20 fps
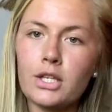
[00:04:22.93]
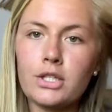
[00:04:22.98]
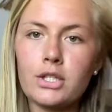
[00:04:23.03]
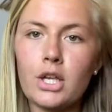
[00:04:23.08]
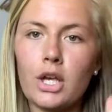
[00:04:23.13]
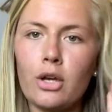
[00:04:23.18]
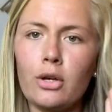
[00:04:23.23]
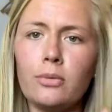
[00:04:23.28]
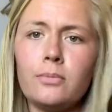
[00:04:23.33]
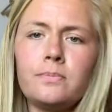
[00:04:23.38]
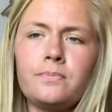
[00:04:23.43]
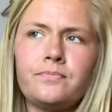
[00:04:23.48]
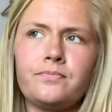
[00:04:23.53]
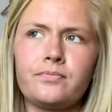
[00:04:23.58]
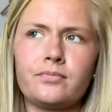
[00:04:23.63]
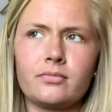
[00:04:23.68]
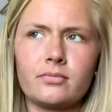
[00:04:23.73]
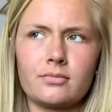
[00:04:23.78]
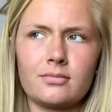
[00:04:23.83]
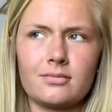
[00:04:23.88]
So,
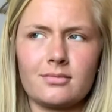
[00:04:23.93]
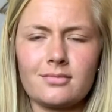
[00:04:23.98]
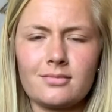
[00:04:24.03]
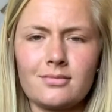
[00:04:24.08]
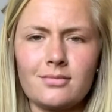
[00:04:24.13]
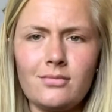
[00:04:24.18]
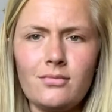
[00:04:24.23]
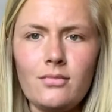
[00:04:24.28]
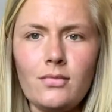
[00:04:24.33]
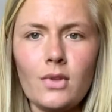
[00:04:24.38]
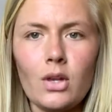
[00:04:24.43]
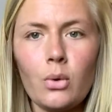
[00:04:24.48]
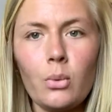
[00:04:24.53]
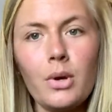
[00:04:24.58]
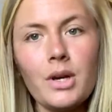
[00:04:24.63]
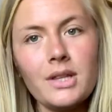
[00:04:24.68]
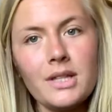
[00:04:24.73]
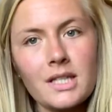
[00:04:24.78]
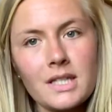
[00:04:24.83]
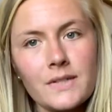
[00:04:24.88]

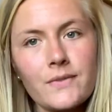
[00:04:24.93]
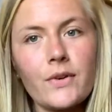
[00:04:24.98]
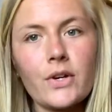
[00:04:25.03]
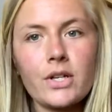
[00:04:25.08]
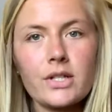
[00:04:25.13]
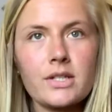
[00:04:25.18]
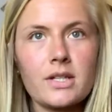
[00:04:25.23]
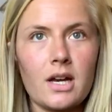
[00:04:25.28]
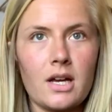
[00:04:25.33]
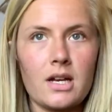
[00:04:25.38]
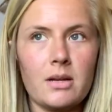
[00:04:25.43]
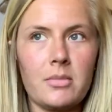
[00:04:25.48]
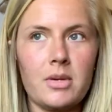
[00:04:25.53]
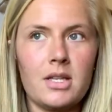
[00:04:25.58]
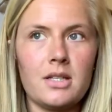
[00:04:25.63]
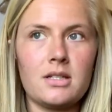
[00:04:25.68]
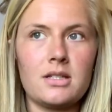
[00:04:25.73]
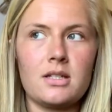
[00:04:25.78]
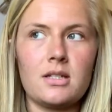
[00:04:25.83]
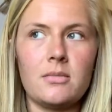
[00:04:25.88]
what this verse kind of
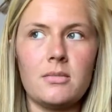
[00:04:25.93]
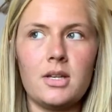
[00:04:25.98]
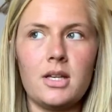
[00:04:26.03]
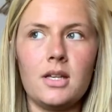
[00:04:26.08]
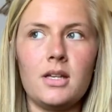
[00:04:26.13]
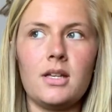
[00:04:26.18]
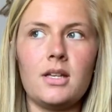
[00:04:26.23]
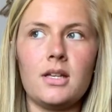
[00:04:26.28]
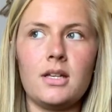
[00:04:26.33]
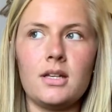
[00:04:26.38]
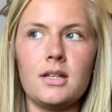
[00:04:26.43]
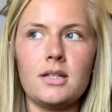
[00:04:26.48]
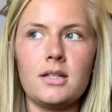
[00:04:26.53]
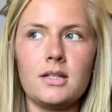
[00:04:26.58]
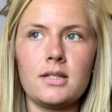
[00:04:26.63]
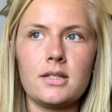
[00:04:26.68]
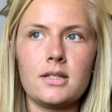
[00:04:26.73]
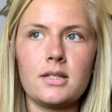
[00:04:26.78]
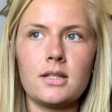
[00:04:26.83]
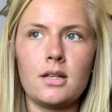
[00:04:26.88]
means to me
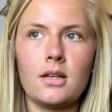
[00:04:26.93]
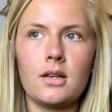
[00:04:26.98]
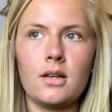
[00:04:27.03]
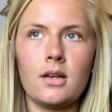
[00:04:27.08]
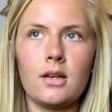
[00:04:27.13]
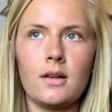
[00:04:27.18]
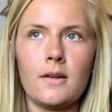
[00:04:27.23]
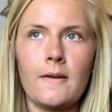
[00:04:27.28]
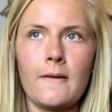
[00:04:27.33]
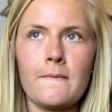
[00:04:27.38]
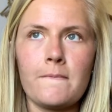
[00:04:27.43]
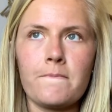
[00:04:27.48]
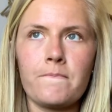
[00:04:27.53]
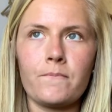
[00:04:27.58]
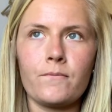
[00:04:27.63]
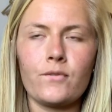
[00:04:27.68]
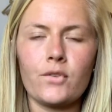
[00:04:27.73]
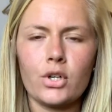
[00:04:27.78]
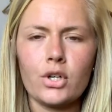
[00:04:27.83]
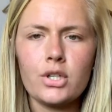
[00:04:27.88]
is,
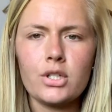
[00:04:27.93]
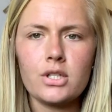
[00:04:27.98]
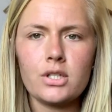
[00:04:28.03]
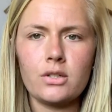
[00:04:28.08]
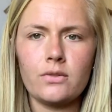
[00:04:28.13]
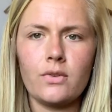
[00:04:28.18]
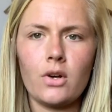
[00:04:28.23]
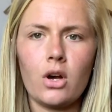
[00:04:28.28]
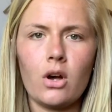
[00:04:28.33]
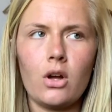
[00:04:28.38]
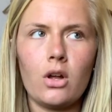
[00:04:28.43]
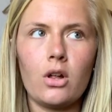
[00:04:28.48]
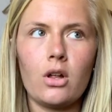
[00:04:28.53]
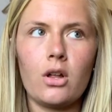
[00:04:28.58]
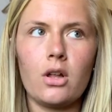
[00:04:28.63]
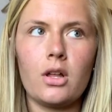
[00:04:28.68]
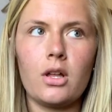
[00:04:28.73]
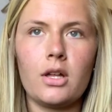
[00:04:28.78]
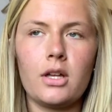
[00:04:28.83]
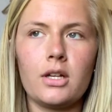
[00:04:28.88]
first of all,
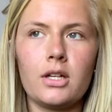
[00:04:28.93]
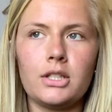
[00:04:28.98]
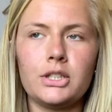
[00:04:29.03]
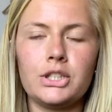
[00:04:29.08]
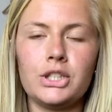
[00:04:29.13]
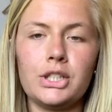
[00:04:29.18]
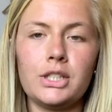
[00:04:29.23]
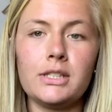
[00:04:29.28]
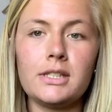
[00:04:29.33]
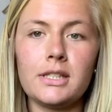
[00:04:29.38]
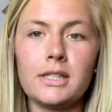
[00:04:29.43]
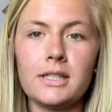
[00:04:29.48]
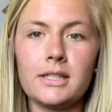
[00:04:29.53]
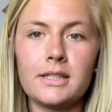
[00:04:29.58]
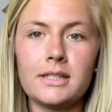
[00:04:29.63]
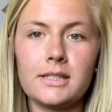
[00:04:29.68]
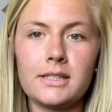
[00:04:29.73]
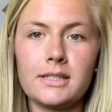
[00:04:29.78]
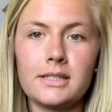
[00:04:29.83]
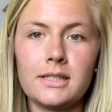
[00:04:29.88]

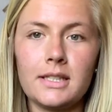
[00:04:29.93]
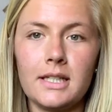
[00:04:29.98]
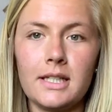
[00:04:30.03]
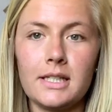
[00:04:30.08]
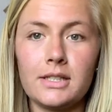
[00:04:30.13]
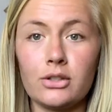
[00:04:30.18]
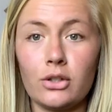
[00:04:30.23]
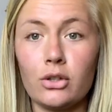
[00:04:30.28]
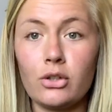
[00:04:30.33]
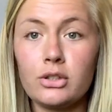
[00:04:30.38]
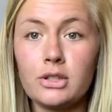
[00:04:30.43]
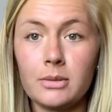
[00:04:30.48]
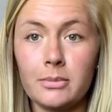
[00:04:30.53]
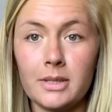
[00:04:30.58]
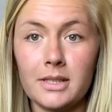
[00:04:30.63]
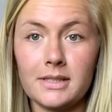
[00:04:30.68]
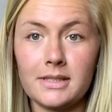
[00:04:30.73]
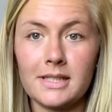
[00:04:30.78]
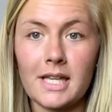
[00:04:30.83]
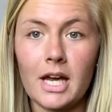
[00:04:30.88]
Jesus sent his
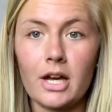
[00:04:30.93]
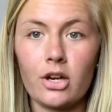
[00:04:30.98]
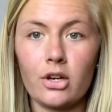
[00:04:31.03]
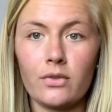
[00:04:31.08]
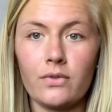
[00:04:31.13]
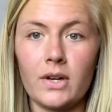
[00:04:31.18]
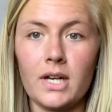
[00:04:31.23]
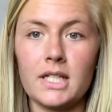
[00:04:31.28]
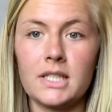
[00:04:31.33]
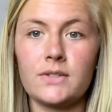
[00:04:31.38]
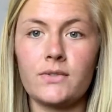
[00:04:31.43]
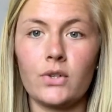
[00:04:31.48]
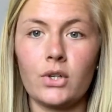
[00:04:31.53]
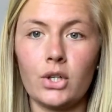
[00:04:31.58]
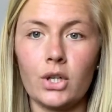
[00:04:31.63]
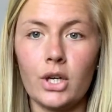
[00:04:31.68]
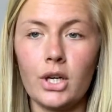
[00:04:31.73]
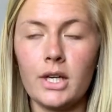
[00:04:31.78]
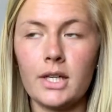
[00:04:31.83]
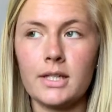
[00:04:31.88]
ultimate sacrifice for
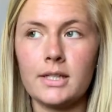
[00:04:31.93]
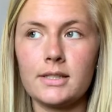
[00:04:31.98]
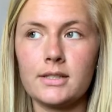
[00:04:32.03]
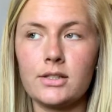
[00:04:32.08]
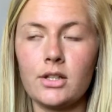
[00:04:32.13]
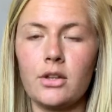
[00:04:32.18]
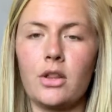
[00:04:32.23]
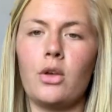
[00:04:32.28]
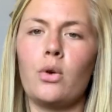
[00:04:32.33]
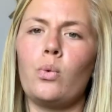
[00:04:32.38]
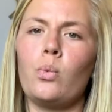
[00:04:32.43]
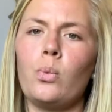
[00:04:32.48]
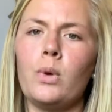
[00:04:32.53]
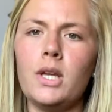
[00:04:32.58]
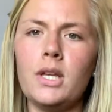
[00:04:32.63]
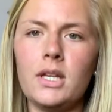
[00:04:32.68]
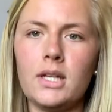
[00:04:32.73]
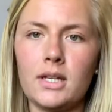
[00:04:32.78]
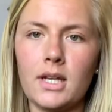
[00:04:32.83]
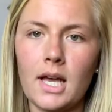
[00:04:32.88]
us so that
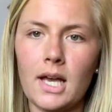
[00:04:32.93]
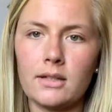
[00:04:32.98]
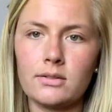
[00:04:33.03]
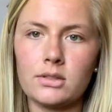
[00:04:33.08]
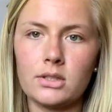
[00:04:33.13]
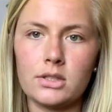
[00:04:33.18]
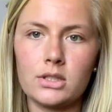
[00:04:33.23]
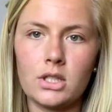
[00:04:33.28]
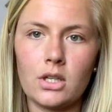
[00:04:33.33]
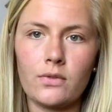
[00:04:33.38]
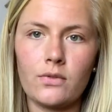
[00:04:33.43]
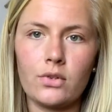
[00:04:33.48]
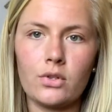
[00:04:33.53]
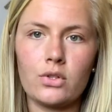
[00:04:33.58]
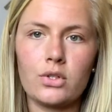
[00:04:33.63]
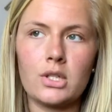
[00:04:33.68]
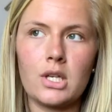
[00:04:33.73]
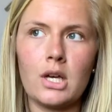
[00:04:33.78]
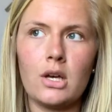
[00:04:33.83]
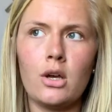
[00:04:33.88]
we didn't have to suffer,
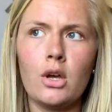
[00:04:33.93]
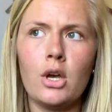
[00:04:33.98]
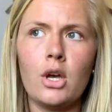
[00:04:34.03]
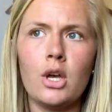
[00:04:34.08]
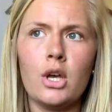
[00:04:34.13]
so